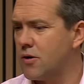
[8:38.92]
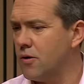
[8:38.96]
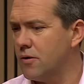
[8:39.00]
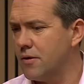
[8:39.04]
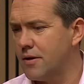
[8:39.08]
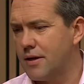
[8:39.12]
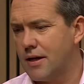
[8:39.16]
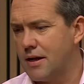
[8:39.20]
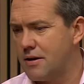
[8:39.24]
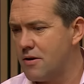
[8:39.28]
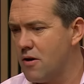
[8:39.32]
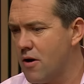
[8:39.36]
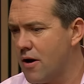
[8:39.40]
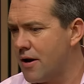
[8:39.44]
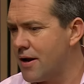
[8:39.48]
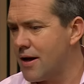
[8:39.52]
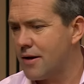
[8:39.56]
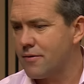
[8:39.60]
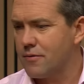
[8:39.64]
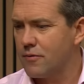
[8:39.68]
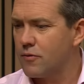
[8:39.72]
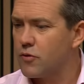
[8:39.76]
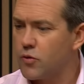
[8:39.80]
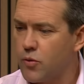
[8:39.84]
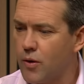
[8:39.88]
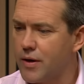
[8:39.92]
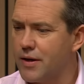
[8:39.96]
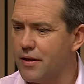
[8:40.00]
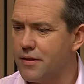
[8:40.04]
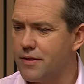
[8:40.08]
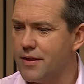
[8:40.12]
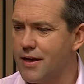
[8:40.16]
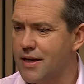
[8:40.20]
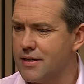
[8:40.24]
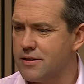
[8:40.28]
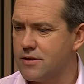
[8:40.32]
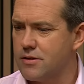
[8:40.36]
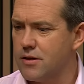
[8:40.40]
call it a
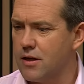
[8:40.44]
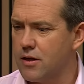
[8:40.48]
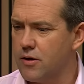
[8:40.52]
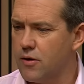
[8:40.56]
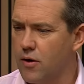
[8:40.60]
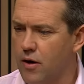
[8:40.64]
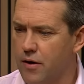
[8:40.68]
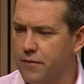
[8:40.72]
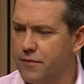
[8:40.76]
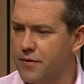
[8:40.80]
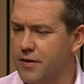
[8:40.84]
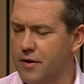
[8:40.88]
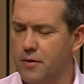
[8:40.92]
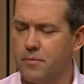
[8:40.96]
$920,000 offer